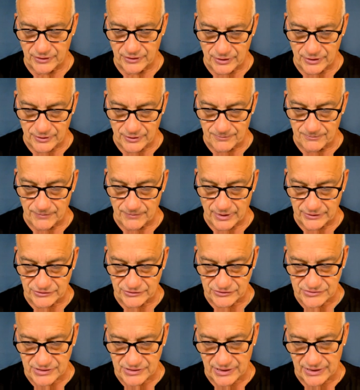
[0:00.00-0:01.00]
I
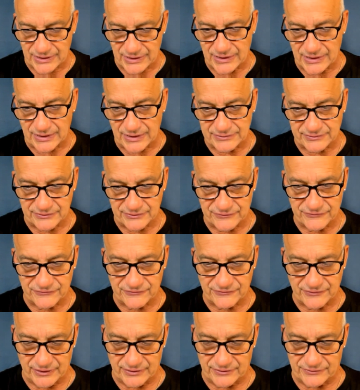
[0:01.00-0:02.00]
just kind of got this
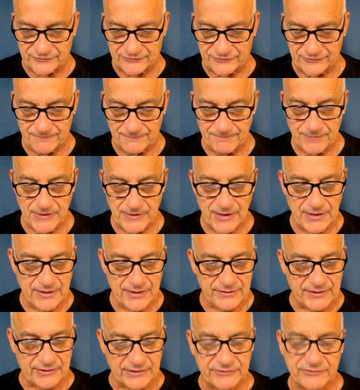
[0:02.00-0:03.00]
sense
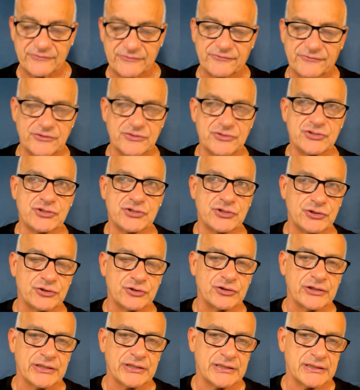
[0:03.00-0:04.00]
that this
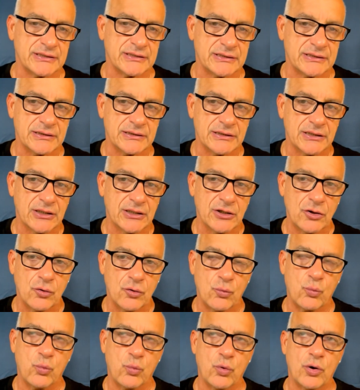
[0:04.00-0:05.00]
centurion
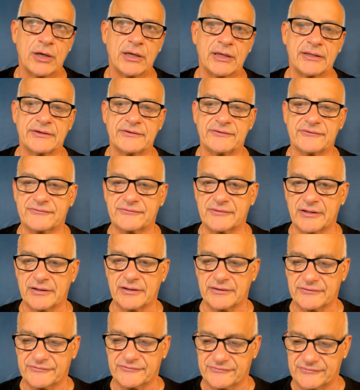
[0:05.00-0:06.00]
was
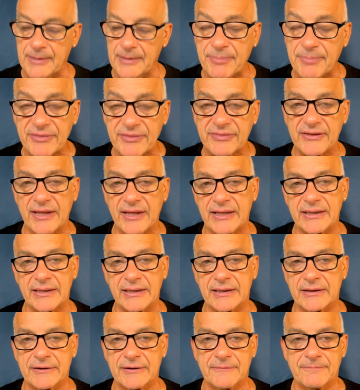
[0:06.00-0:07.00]

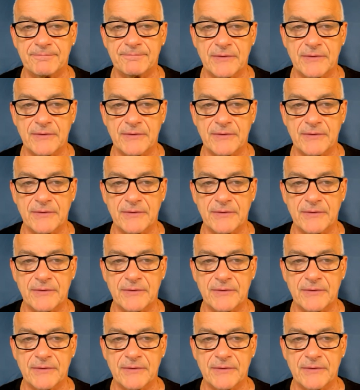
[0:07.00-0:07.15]
sympathetic